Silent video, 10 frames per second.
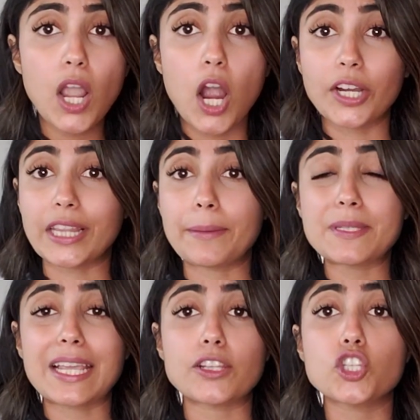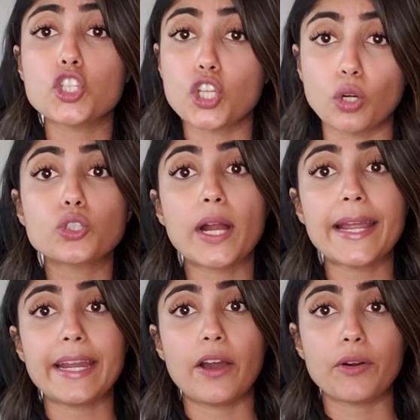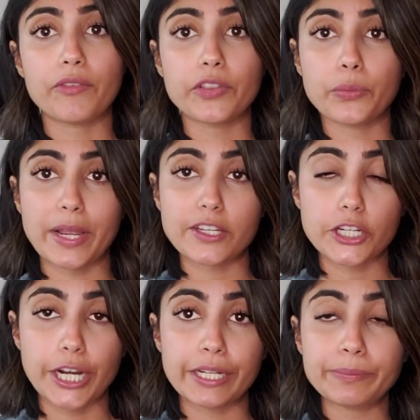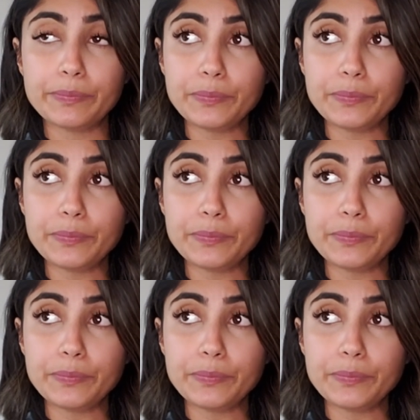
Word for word: our lips get so dried out over the winter.